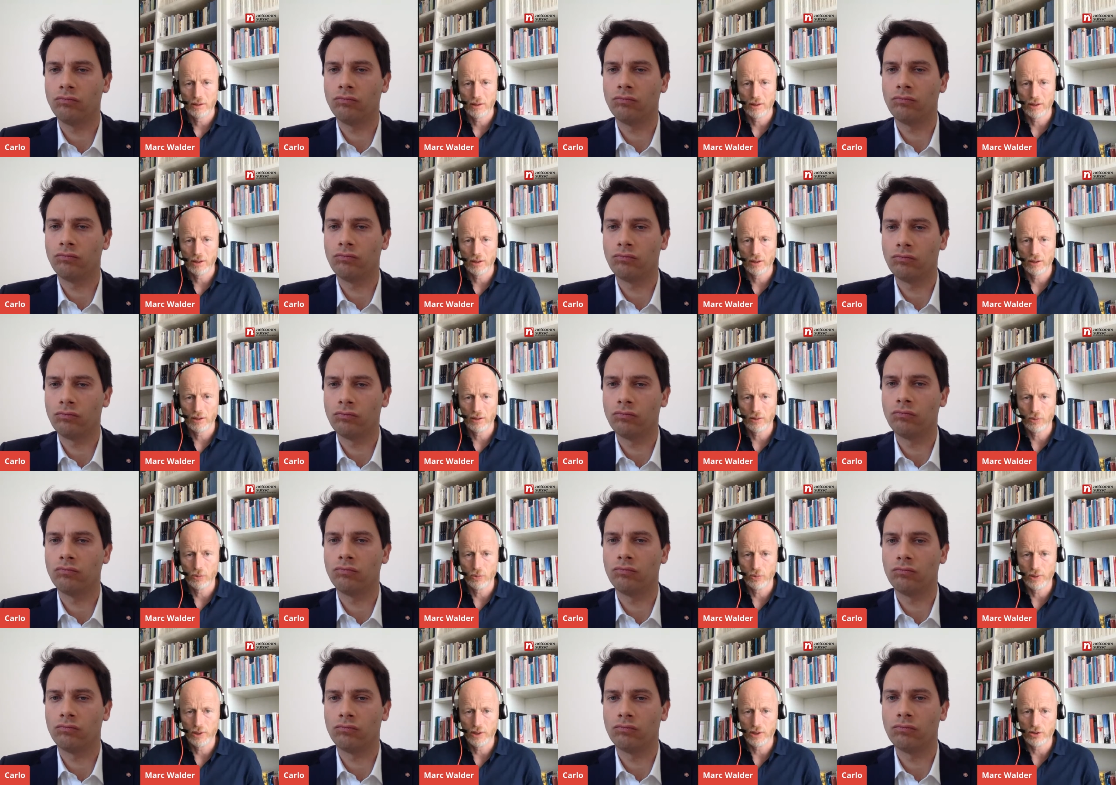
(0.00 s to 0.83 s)
Speaker 1: uh,
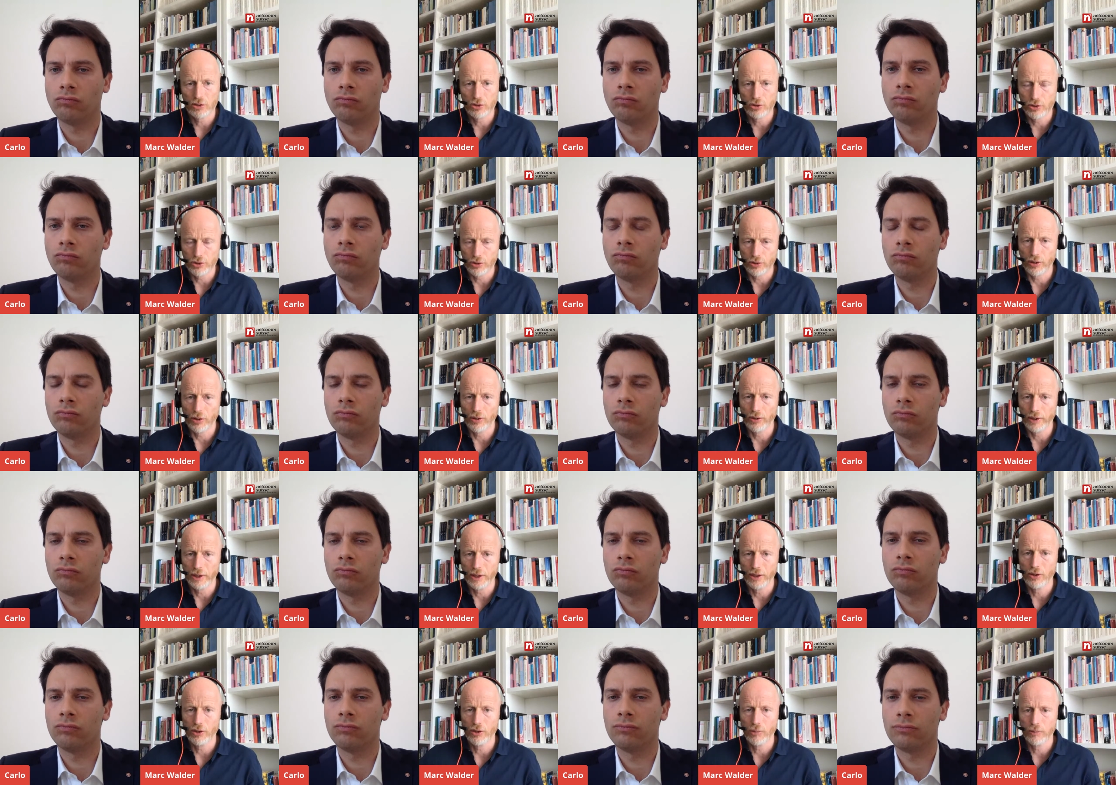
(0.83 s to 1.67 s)
who is a
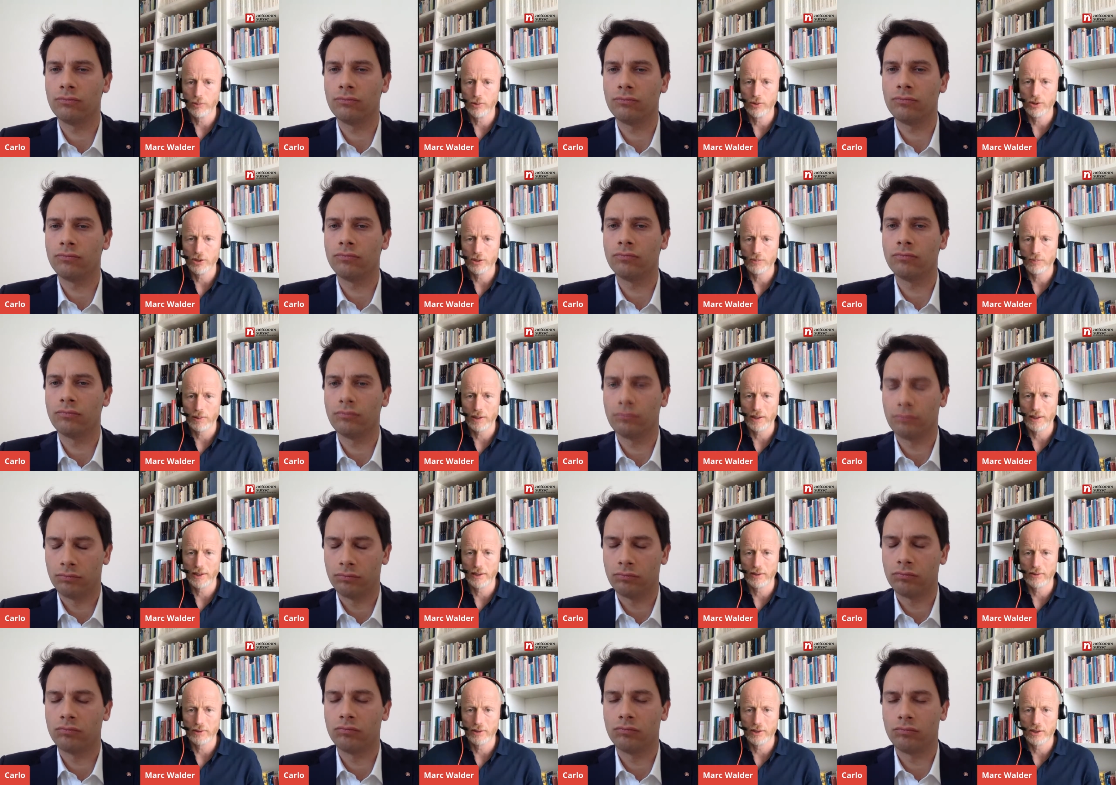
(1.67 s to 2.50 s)
strong e-commerce
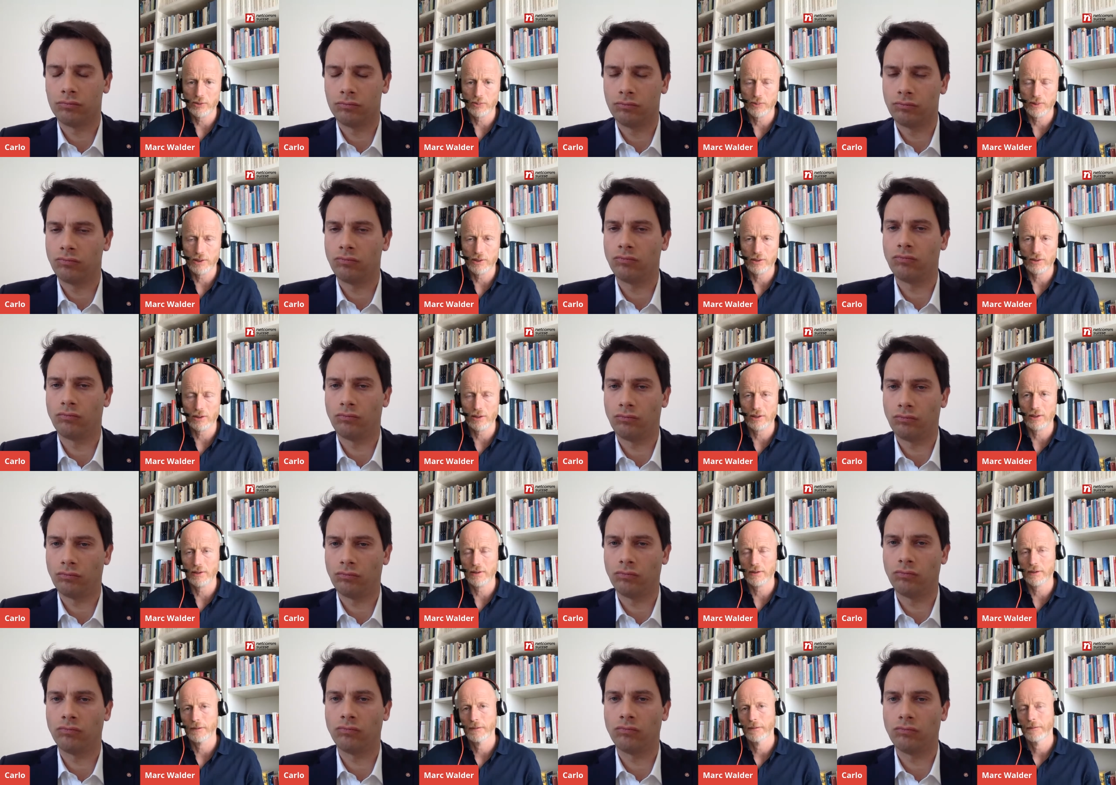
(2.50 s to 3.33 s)
player in
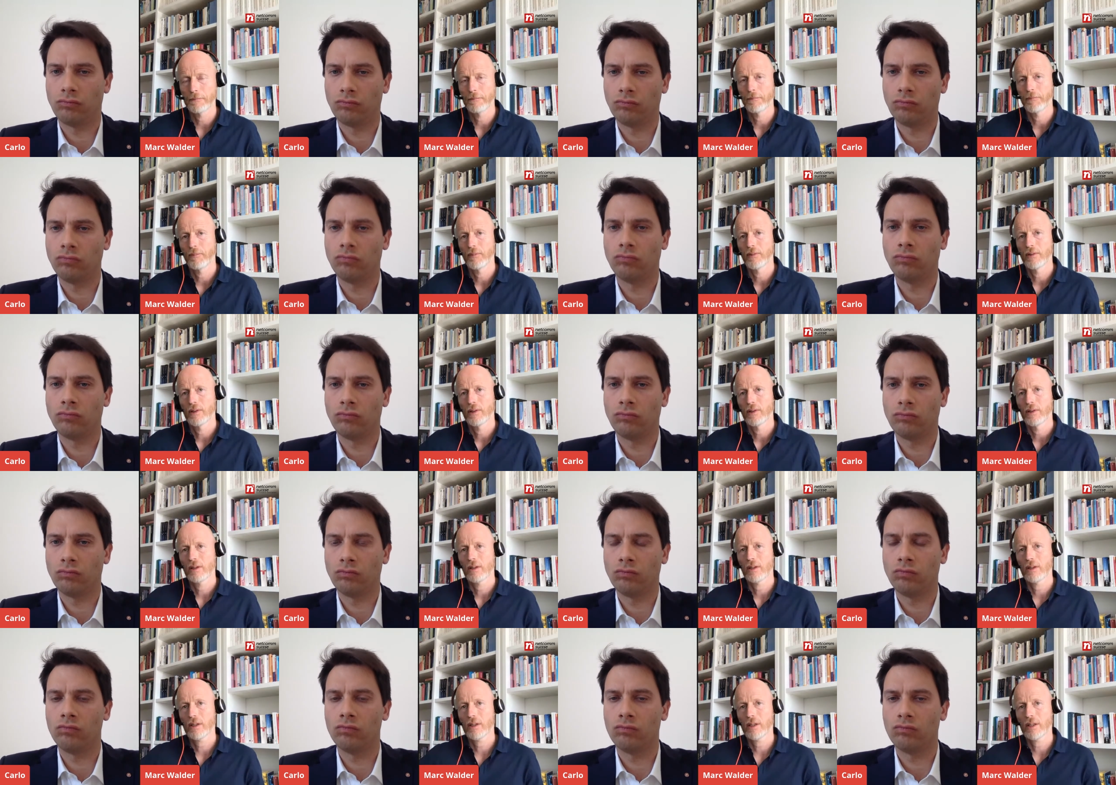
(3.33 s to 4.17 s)
switzerland
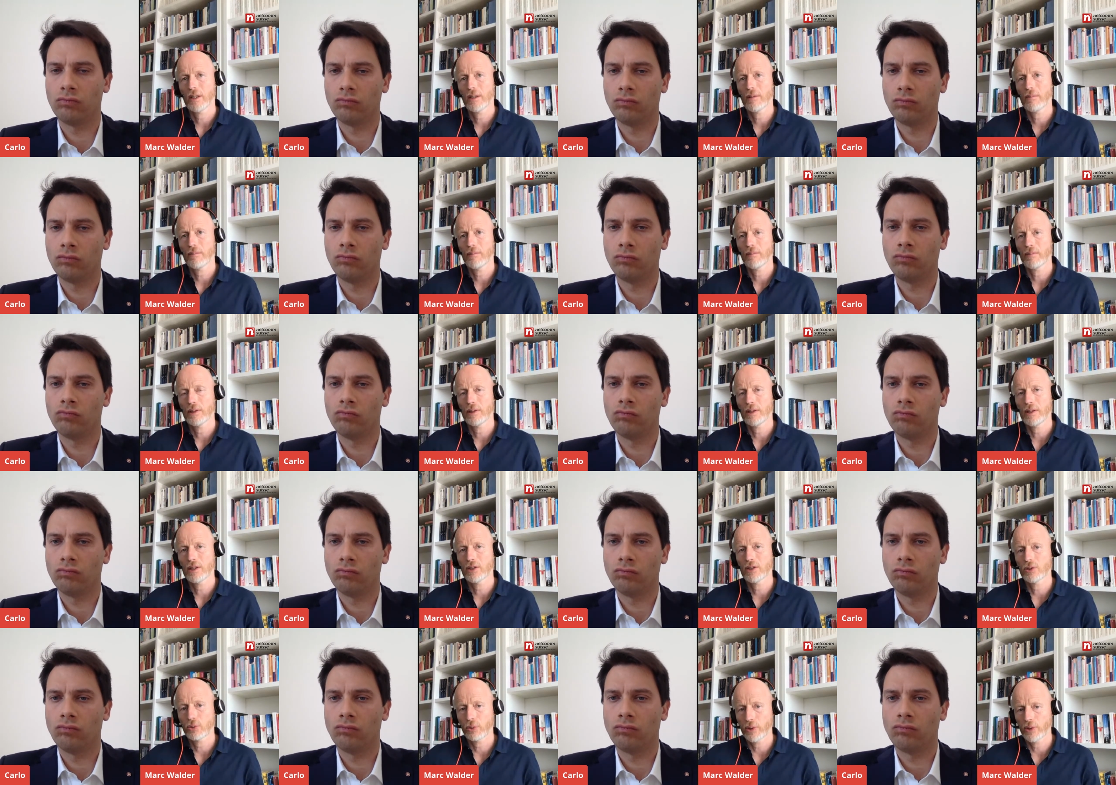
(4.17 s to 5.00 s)
um,
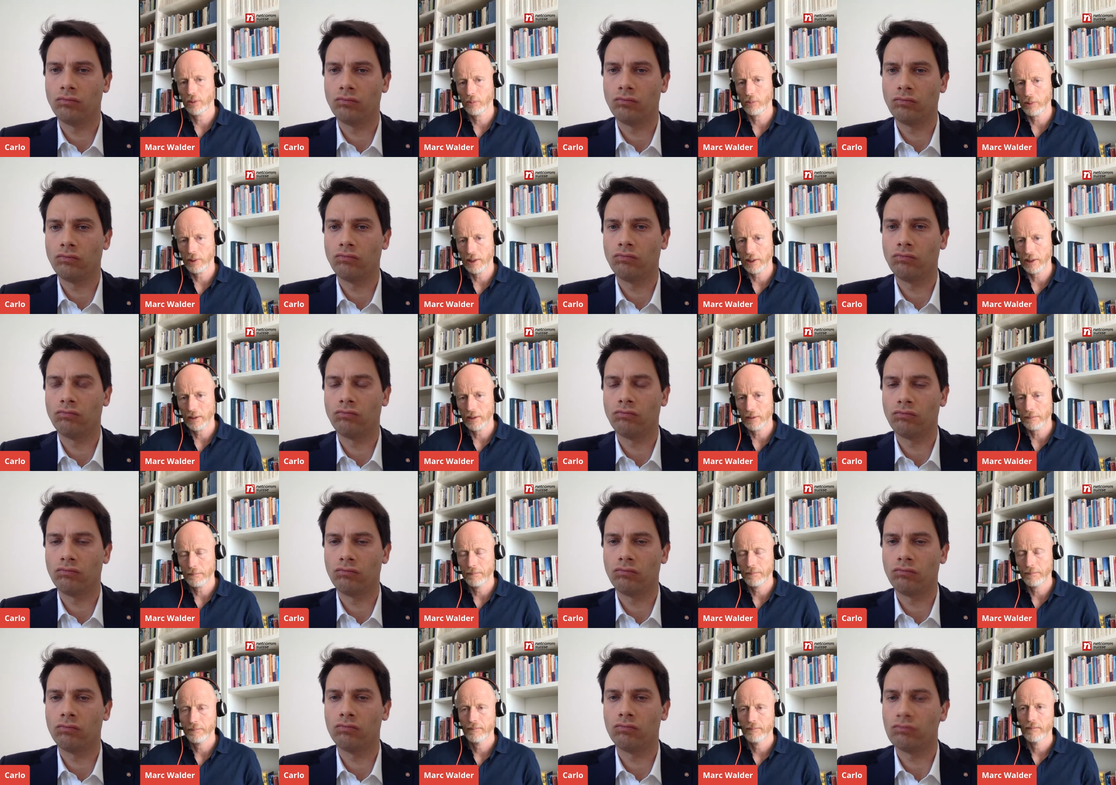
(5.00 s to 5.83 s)
is doing well